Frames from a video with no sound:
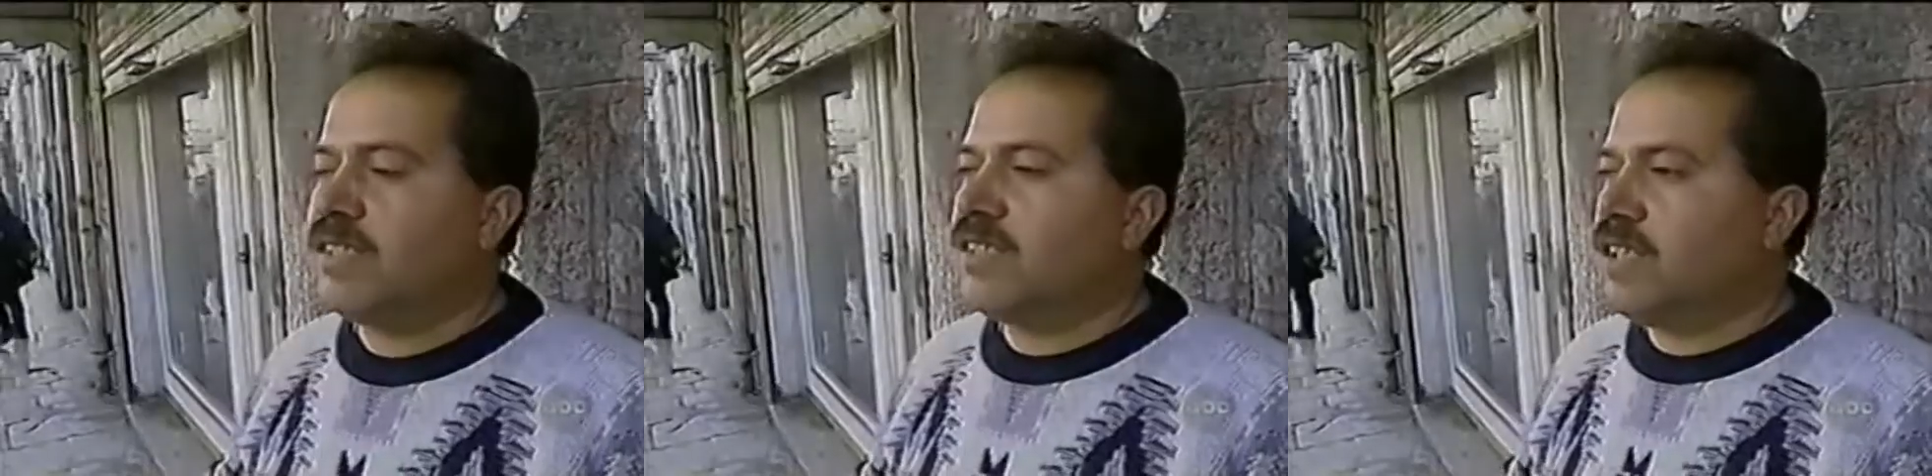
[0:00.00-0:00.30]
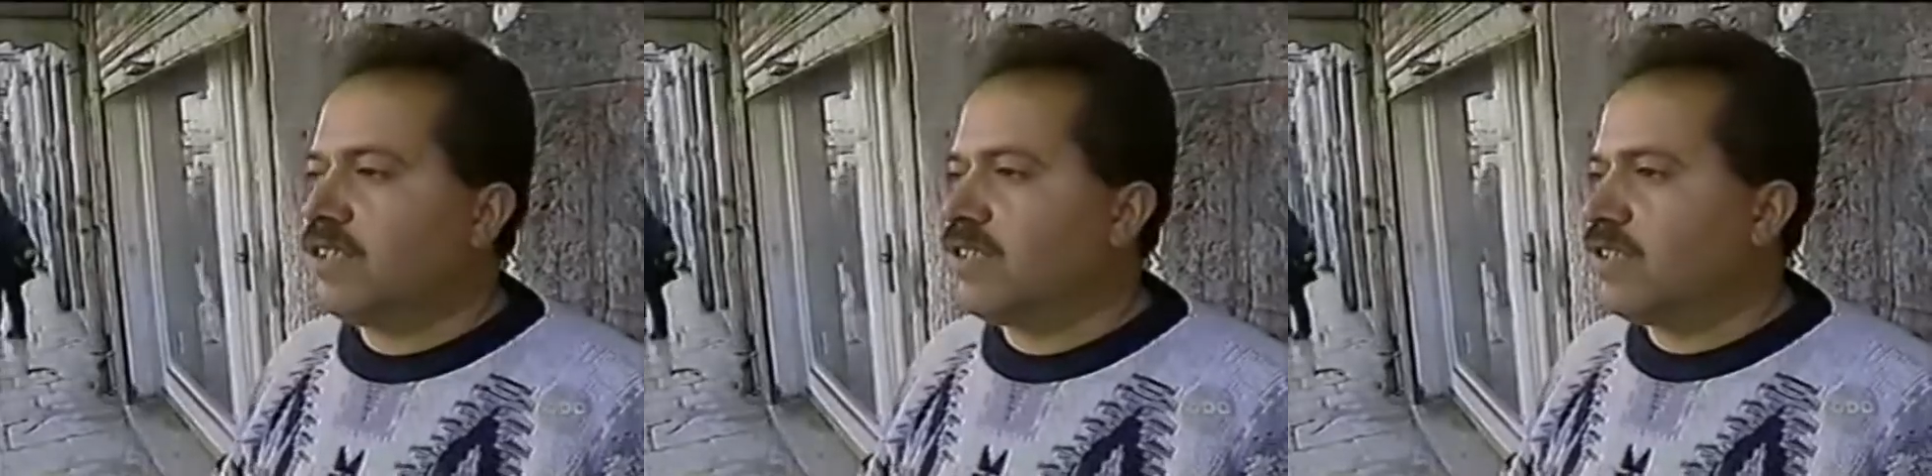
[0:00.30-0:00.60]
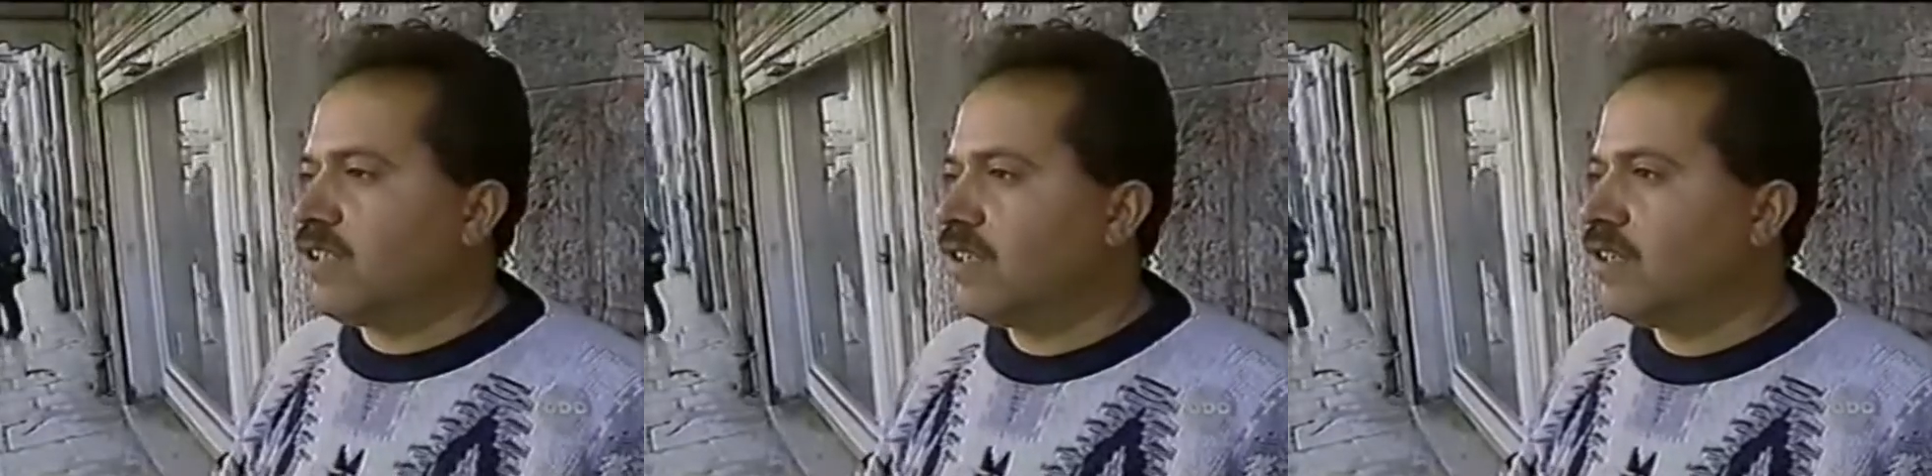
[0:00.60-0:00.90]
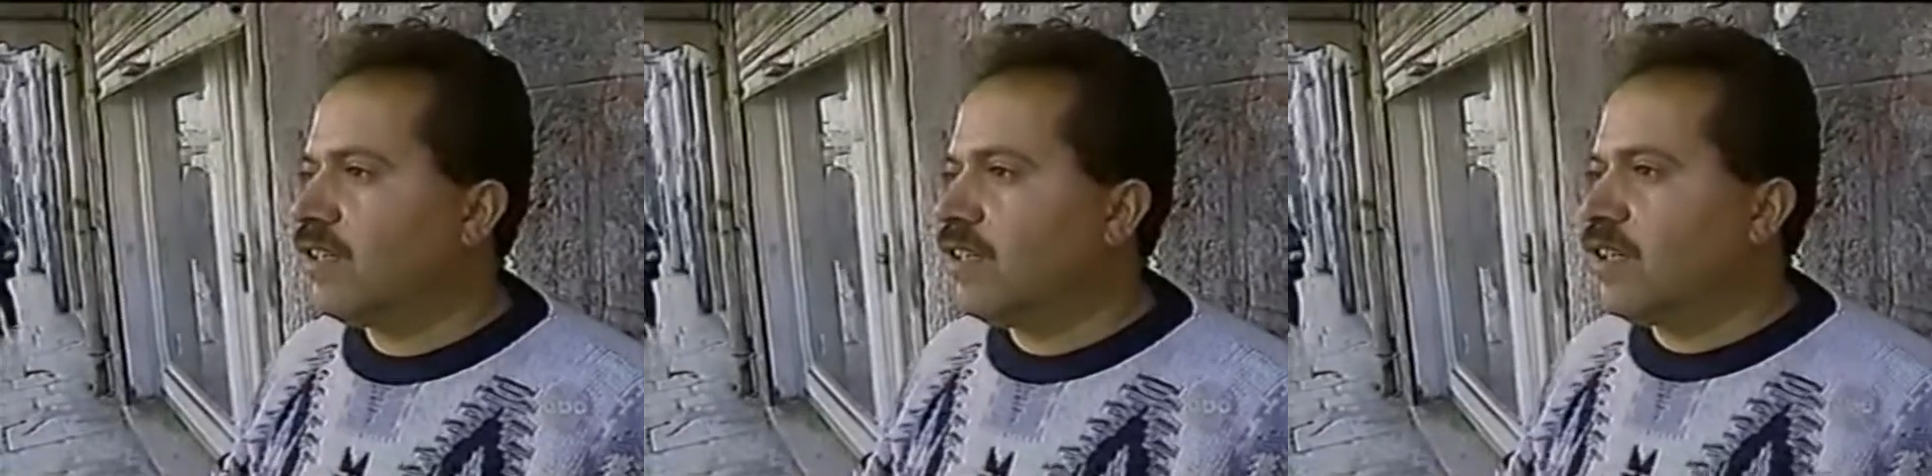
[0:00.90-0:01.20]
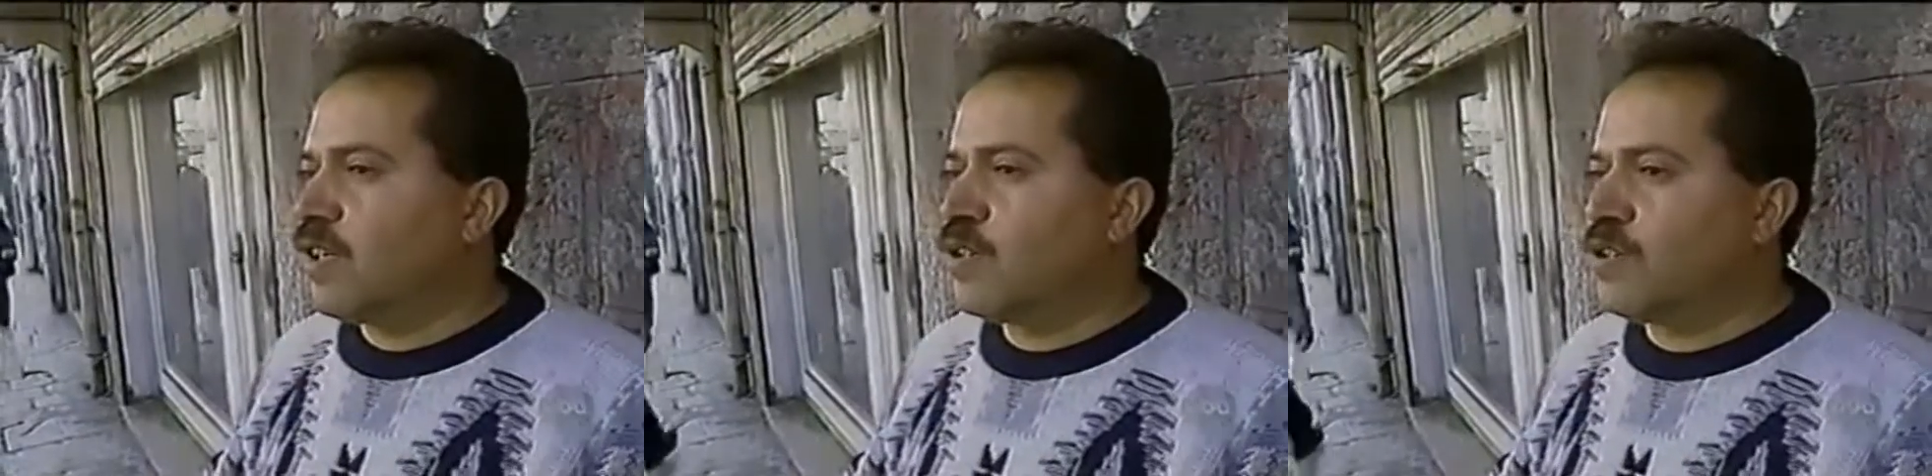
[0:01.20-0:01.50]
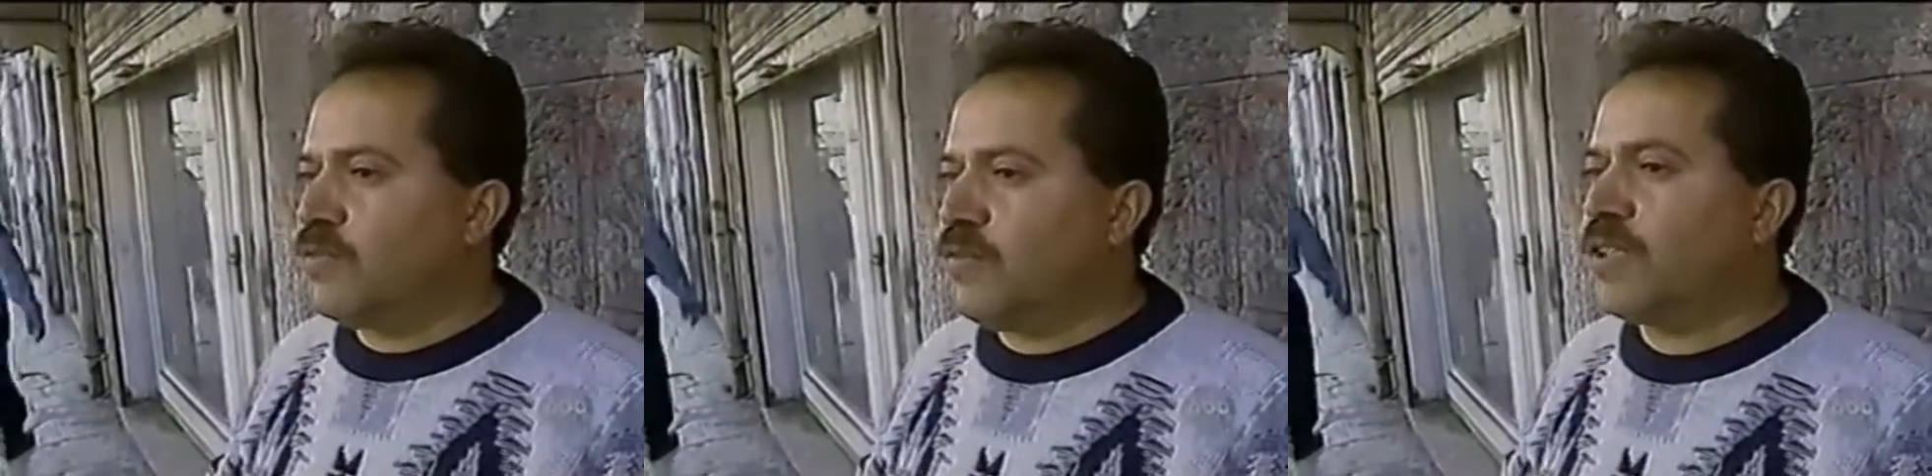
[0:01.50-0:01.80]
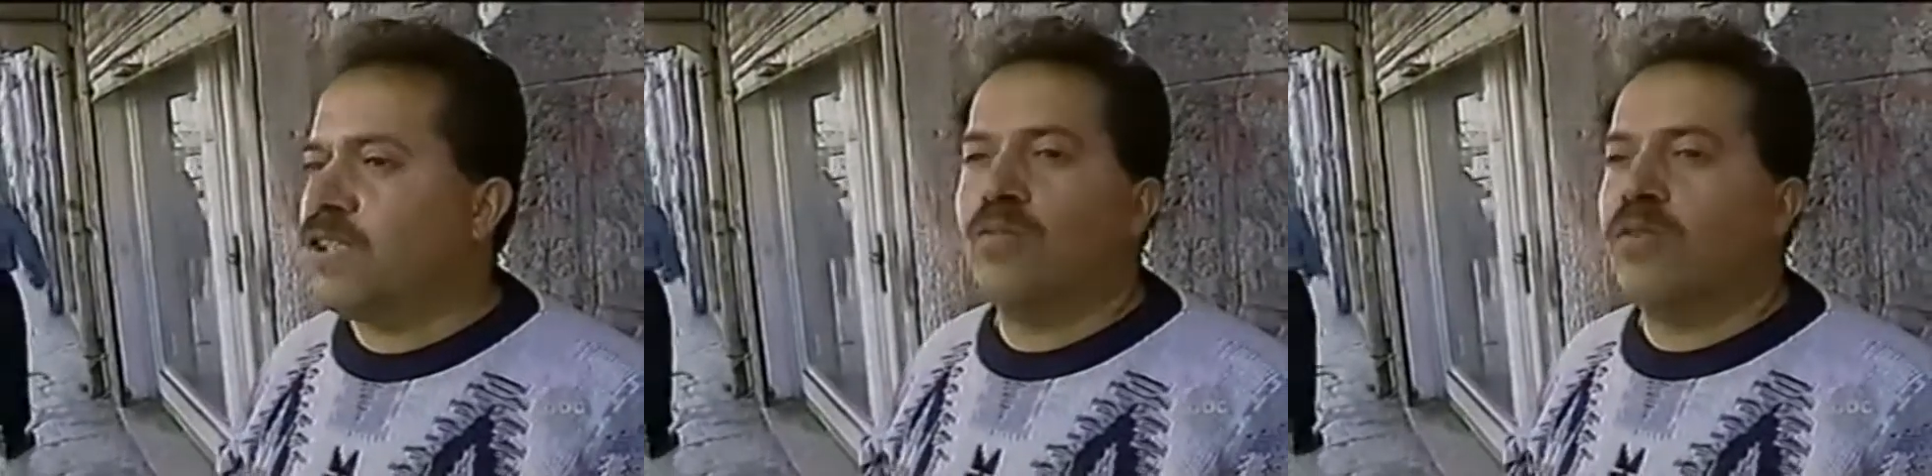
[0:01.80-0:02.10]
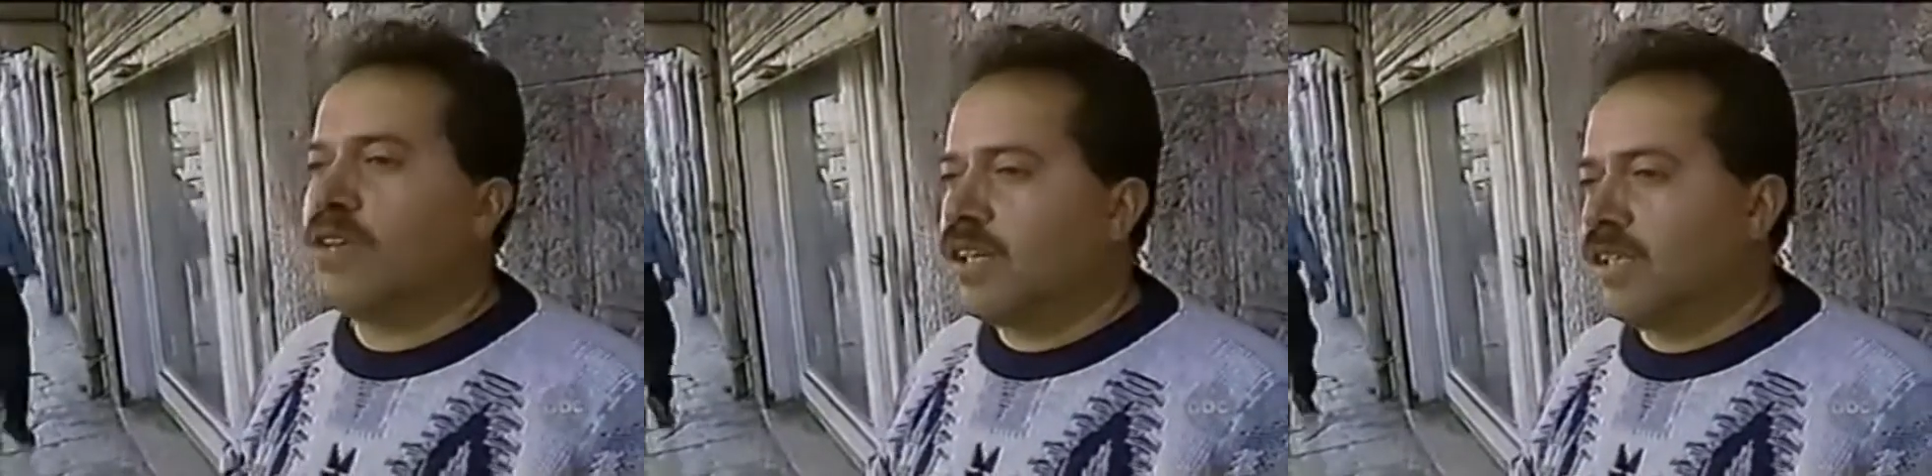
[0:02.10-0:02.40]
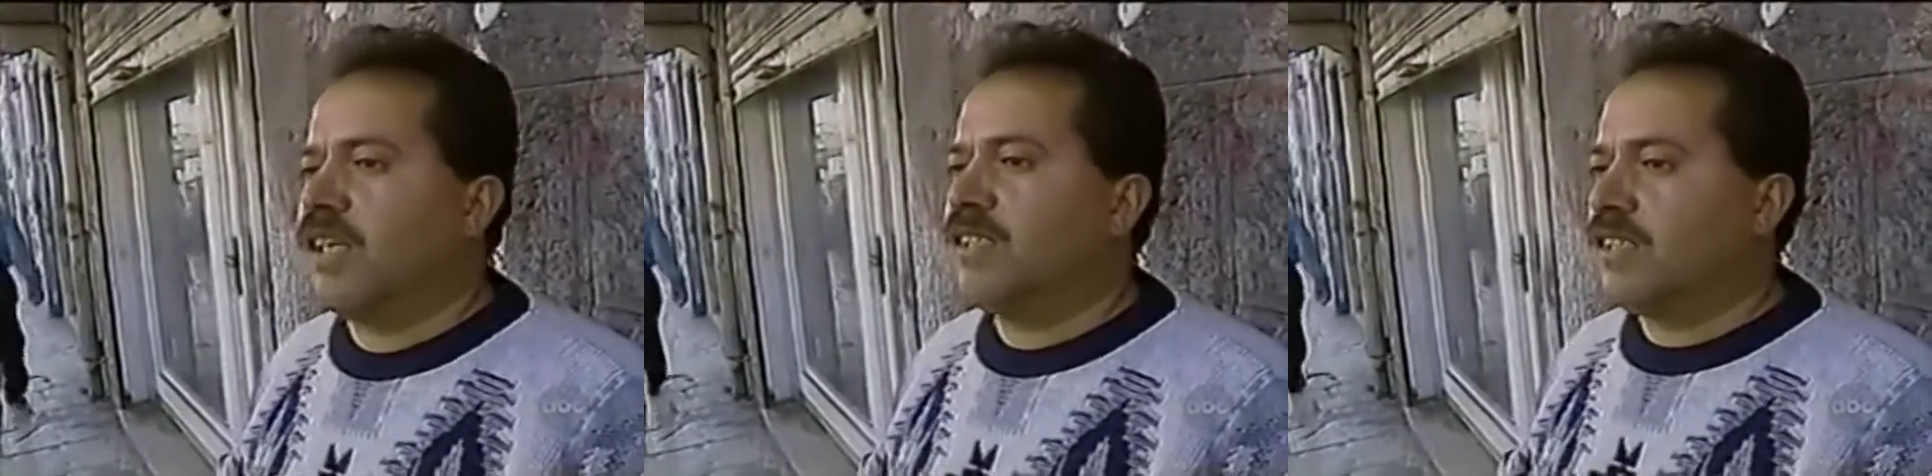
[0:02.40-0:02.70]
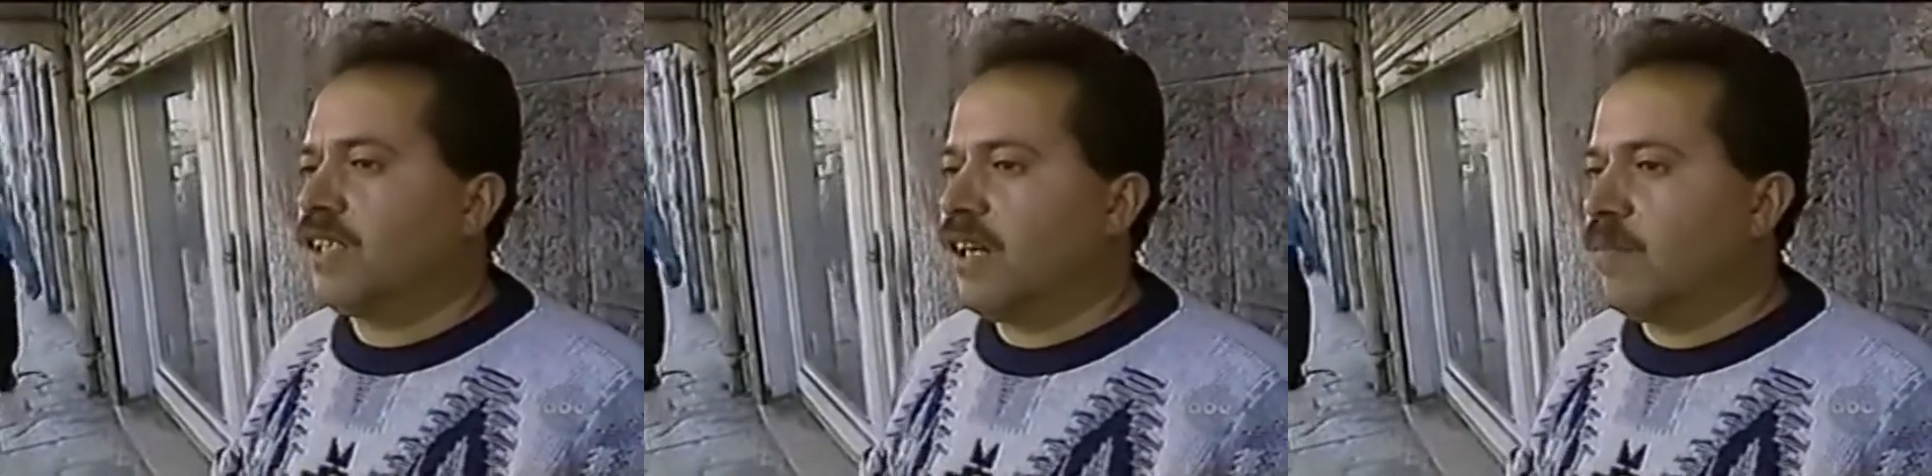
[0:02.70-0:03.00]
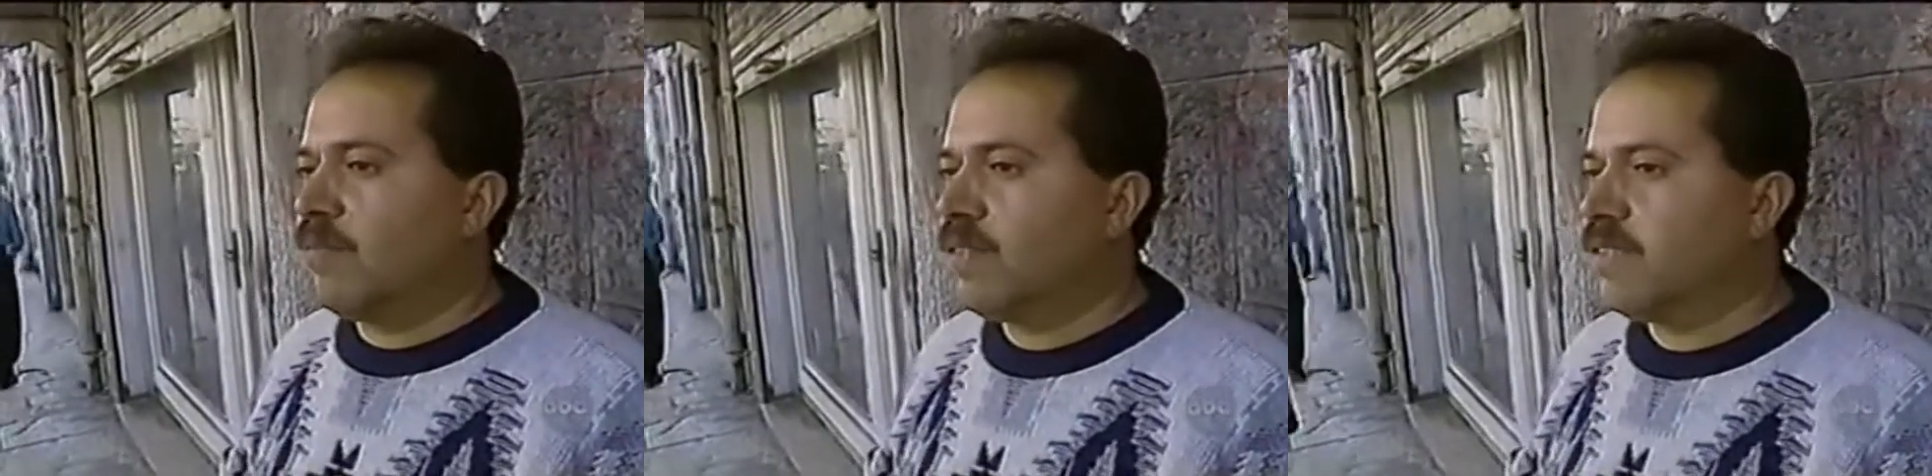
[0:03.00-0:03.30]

It's just crucifixion war against Islam.